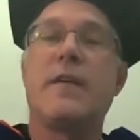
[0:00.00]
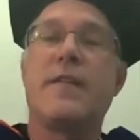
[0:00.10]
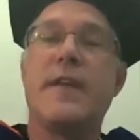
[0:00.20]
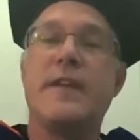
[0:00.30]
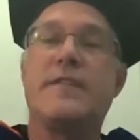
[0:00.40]

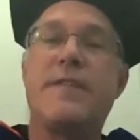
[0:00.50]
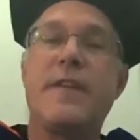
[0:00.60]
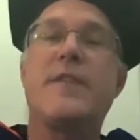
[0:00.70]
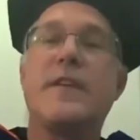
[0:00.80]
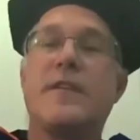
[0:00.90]
these
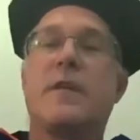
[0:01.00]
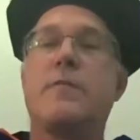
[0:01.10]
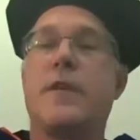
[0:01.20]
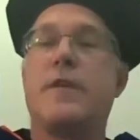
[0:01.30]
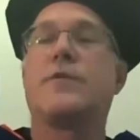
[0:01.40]
50 some
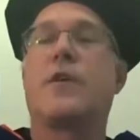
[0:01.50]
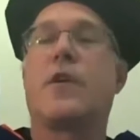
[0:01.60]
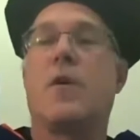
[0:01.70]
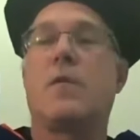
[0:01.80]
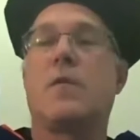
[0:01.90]
years
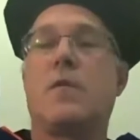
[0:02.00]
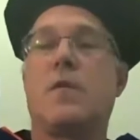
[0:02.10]
ago,